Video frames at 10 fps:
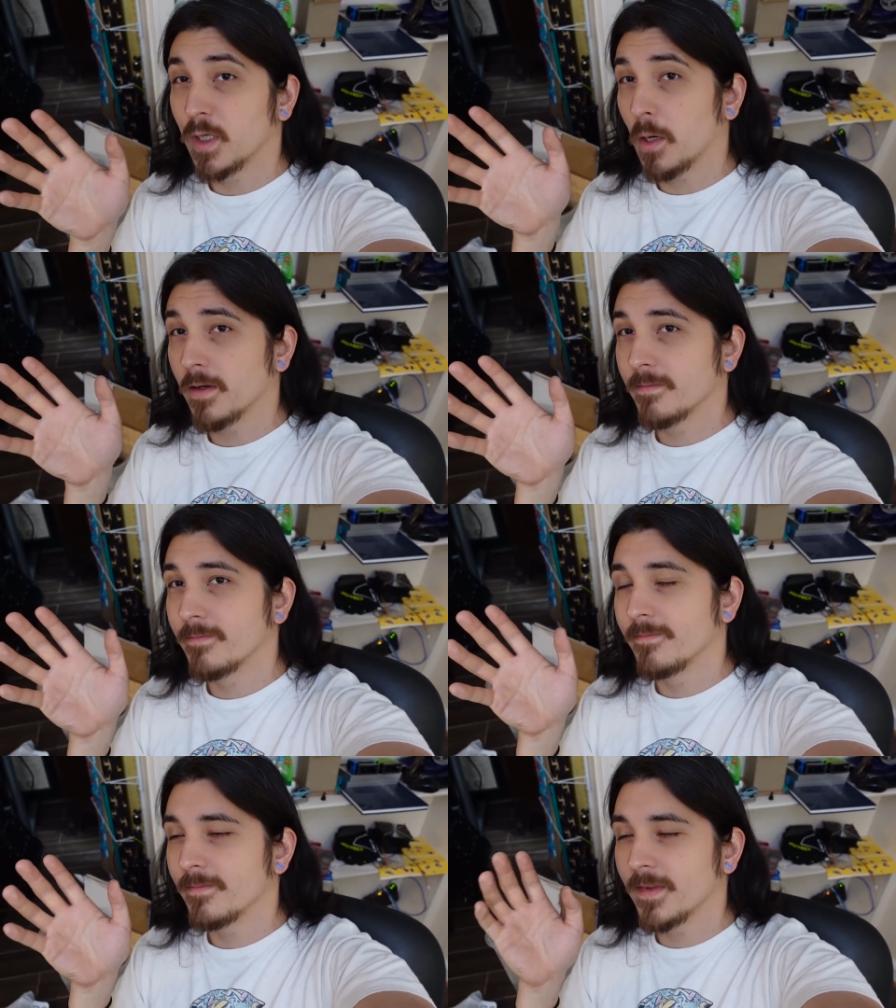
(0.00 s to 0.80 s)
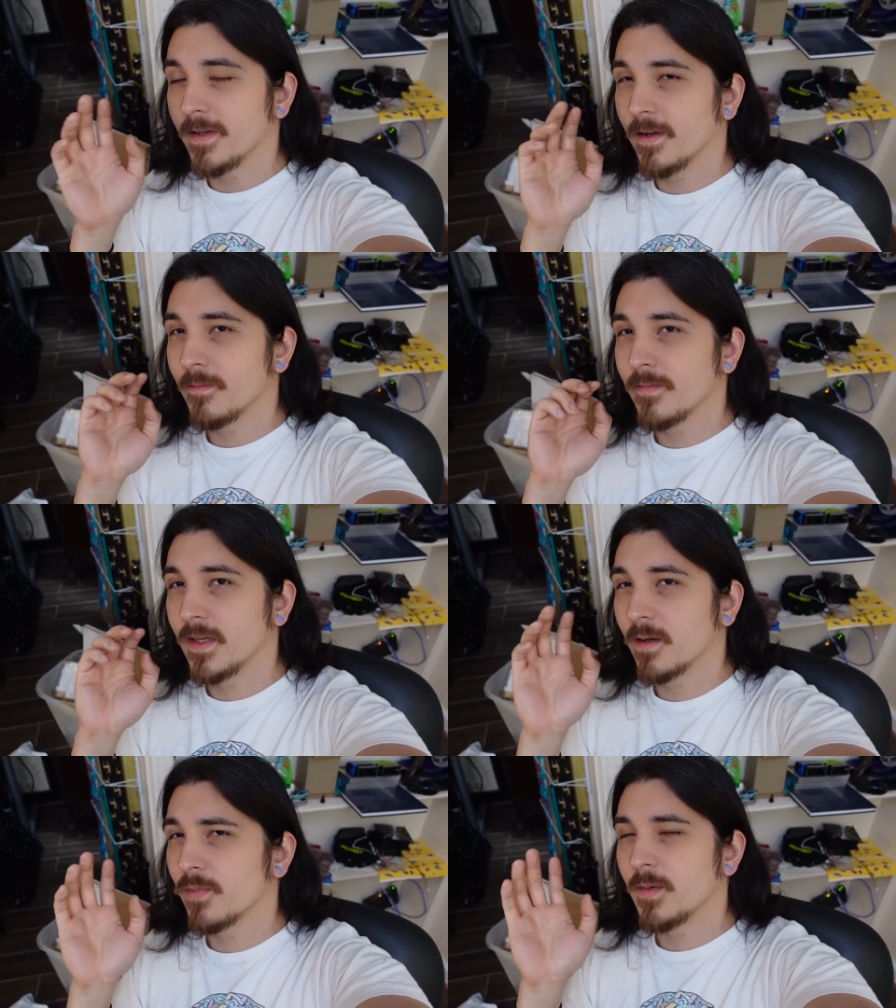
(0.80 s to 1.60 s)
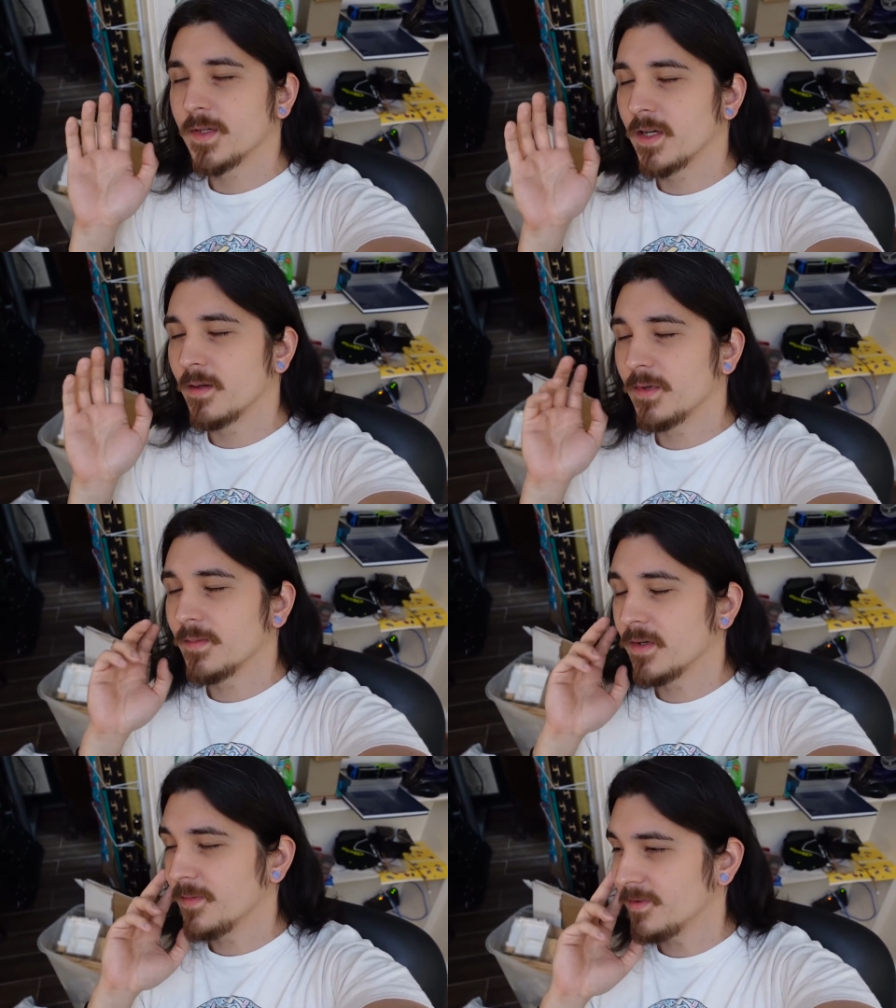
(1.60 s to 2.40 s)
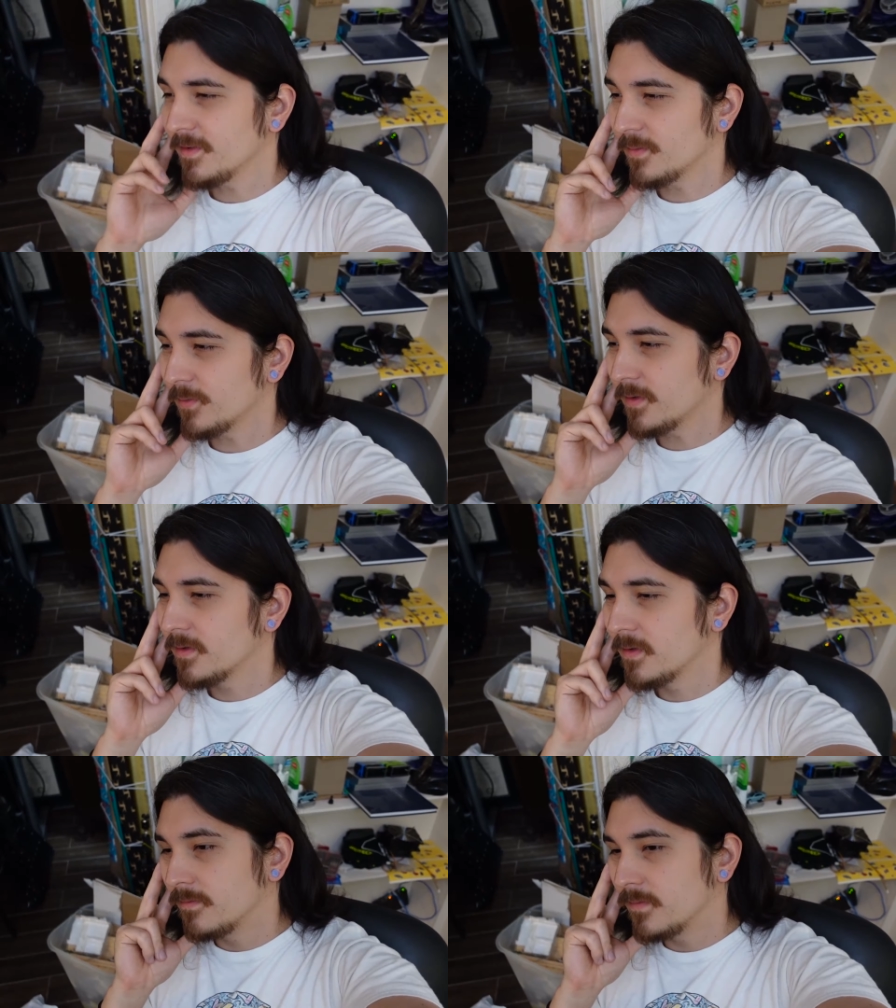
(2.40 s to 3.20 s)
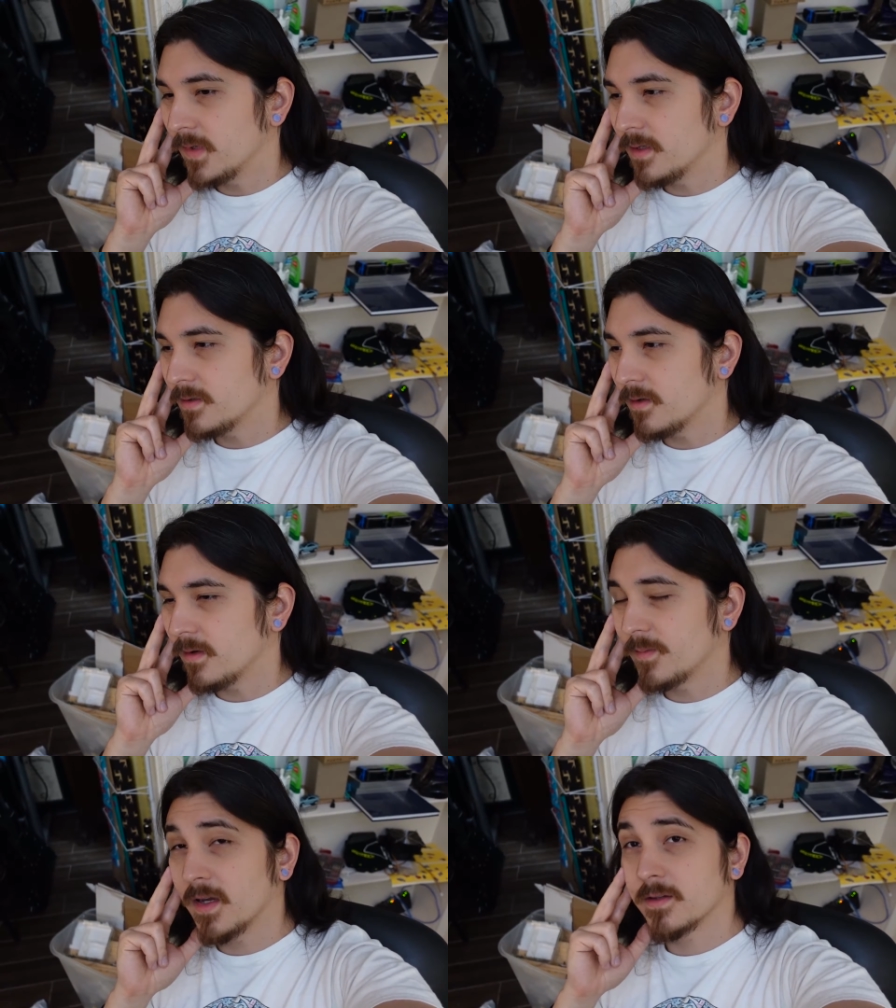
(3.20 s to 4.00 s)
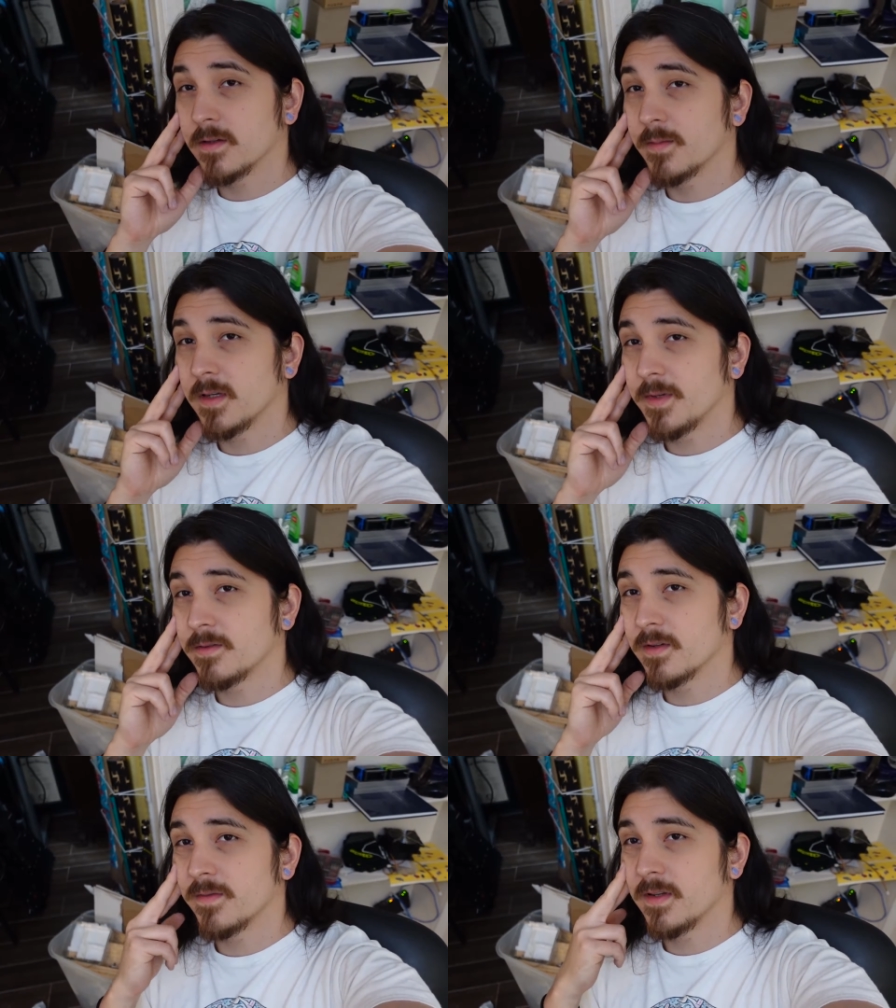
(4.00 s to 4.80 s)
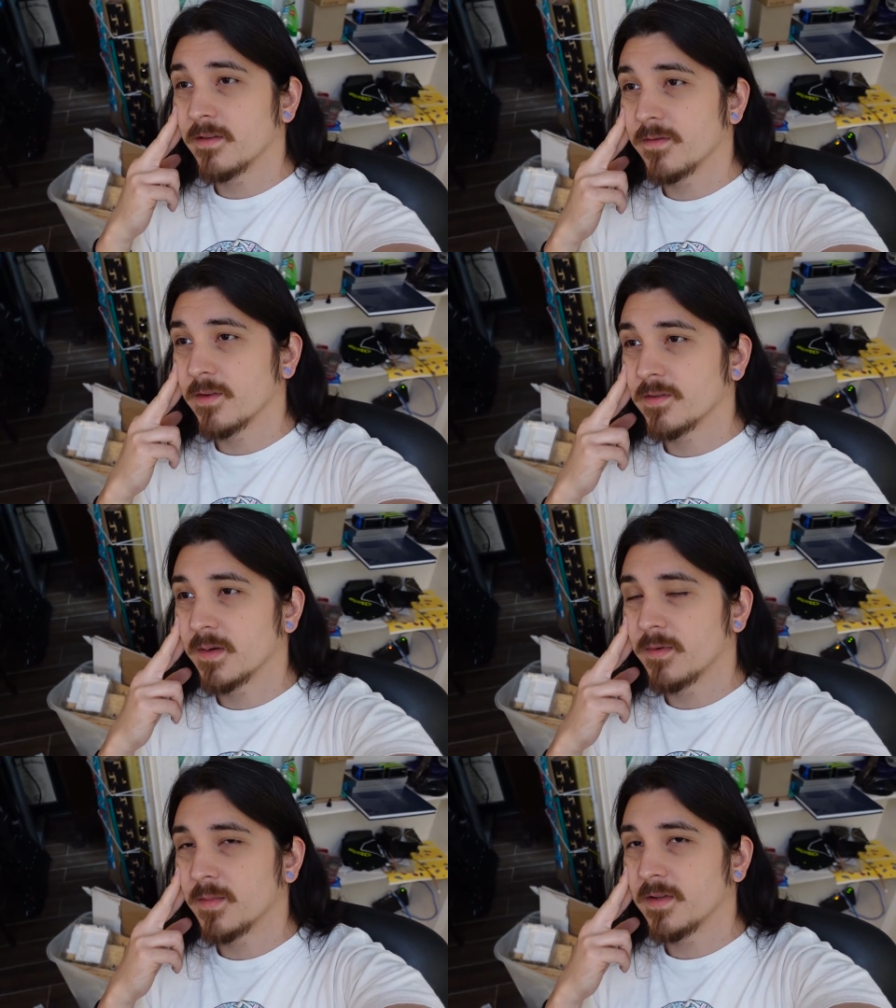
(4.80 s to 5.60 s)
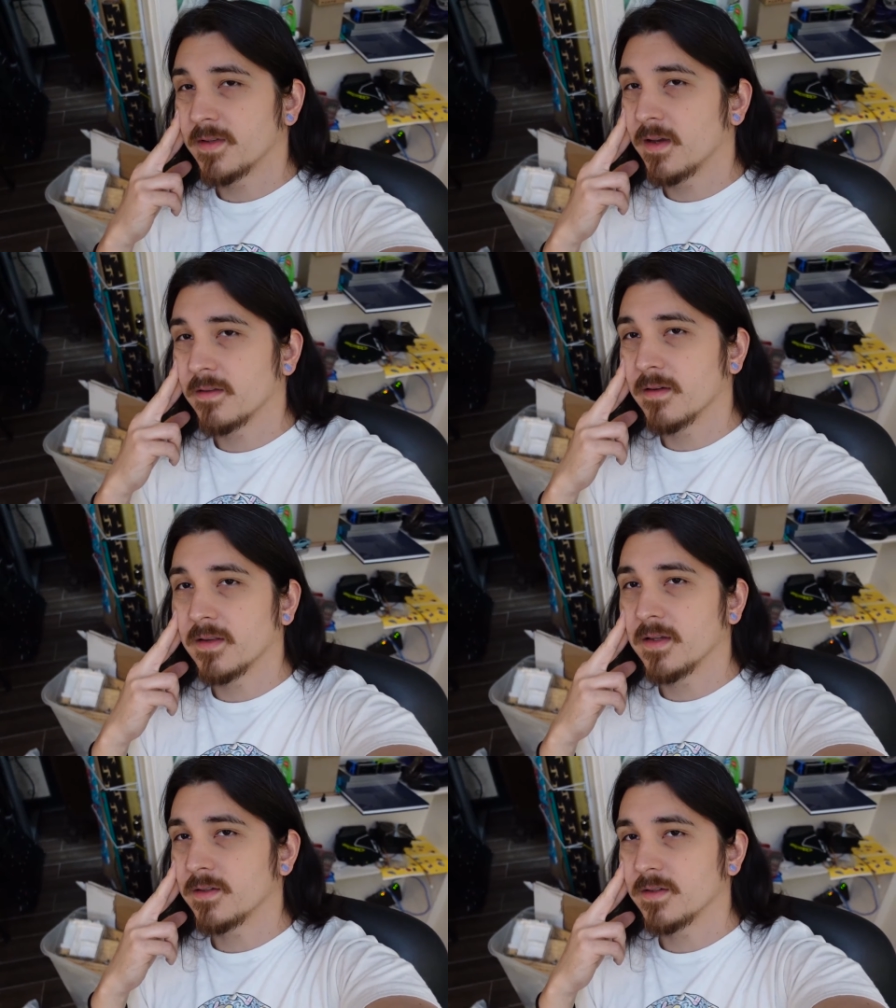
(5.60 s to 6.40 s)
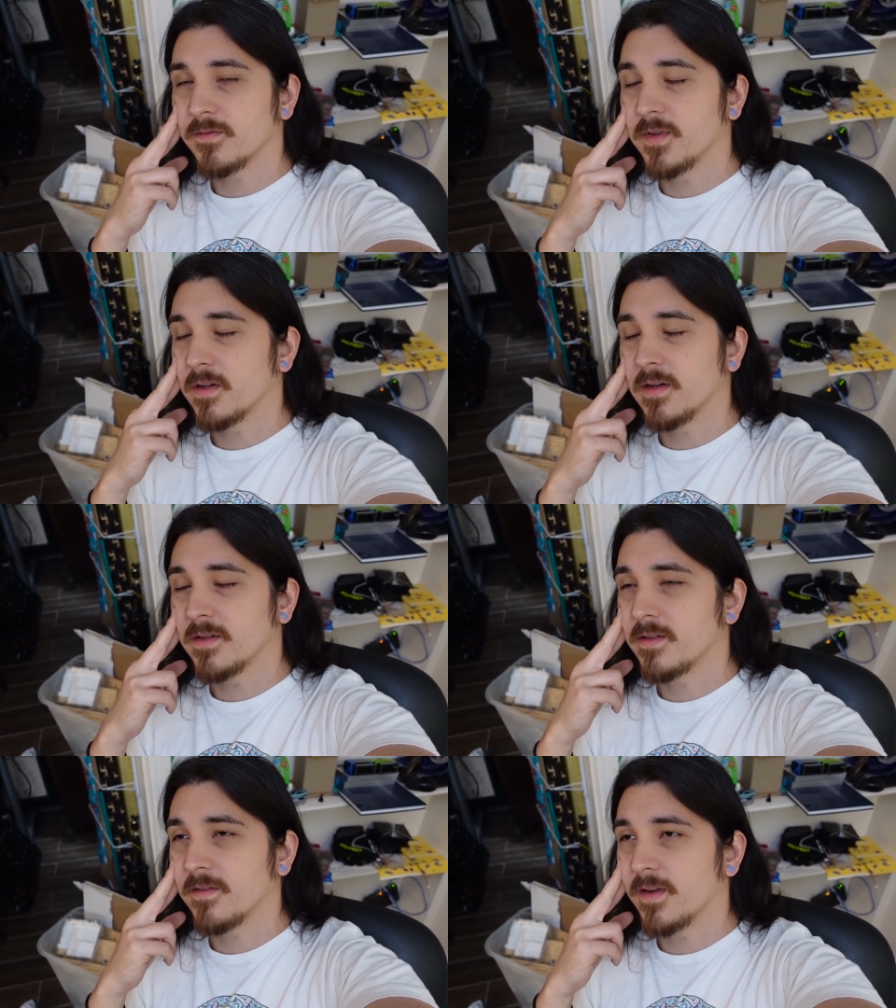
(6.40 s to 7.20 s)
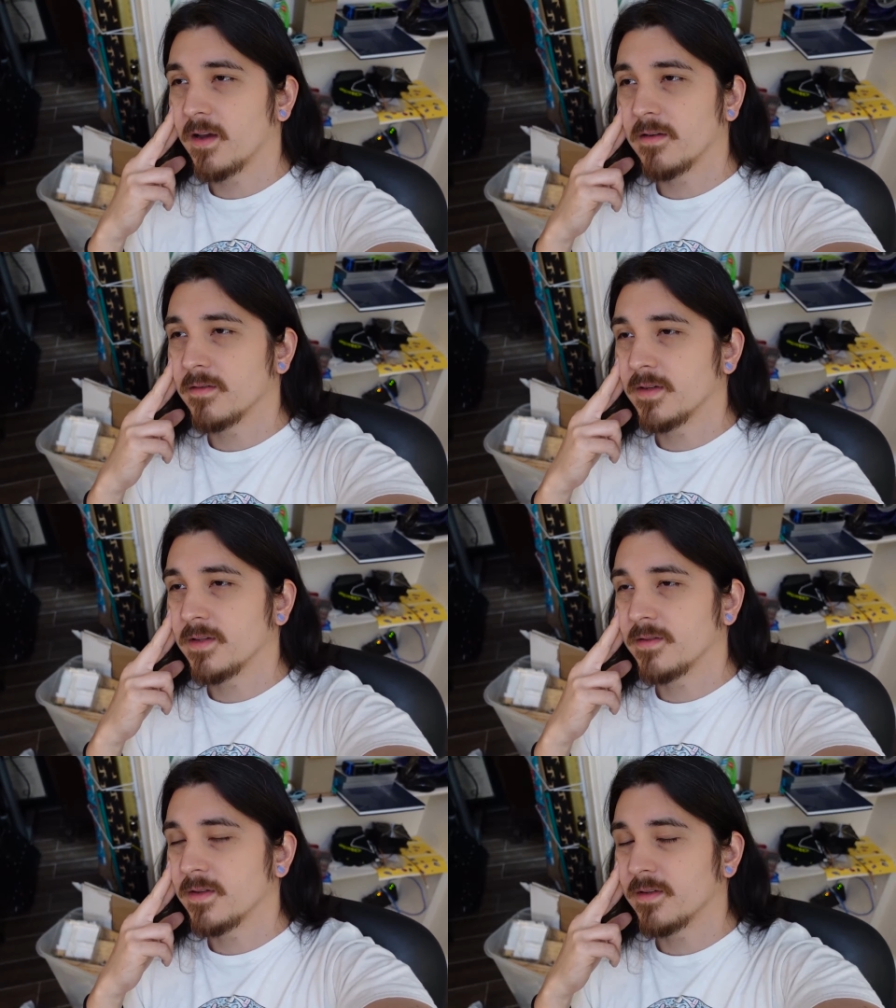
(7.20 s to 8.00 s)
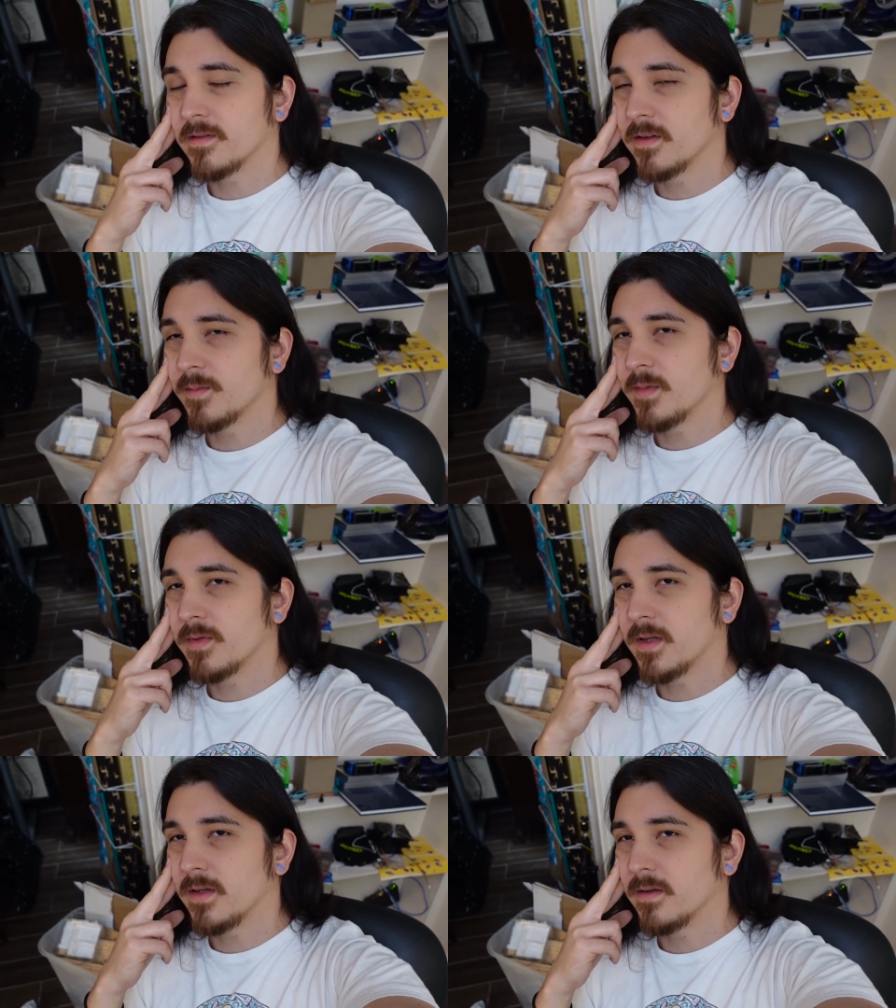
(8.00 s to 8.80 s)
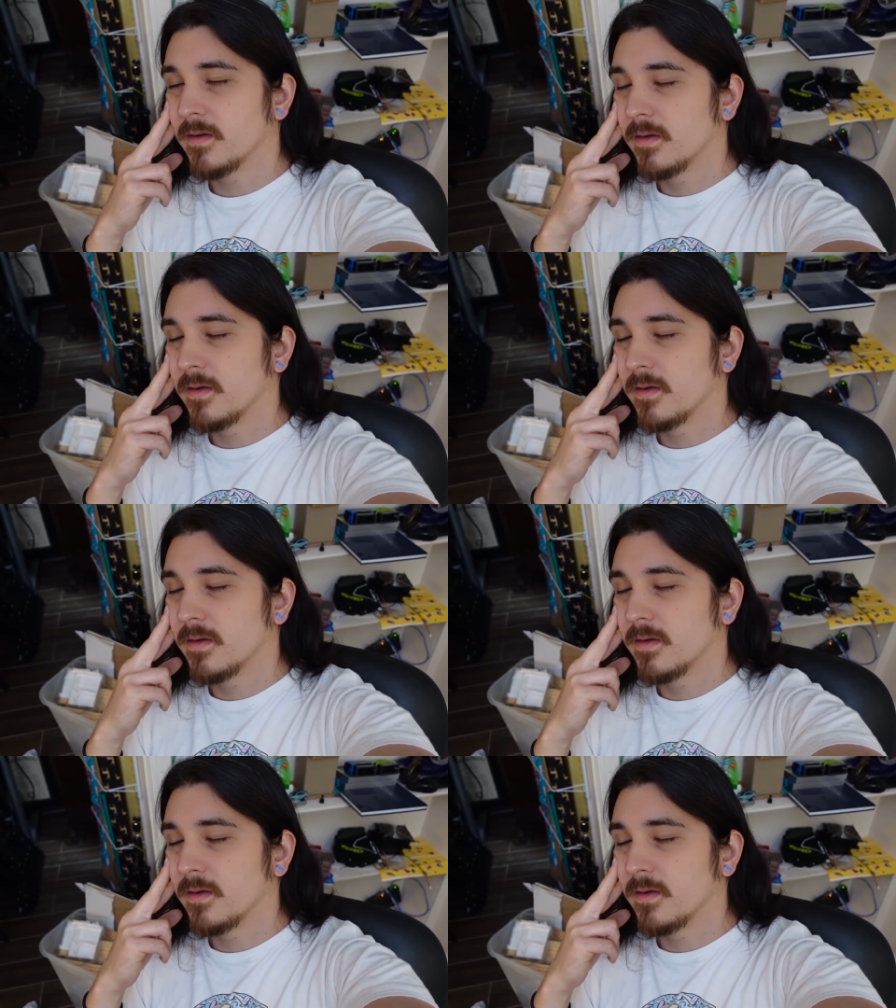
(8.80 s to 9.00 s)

Sorry. I think I'm, think I'm pretty much out of BMWs at this point. So I'm not sure I'm going to be drifting the first couple months out there. I think just figuring stuff out is, is going to be plenty.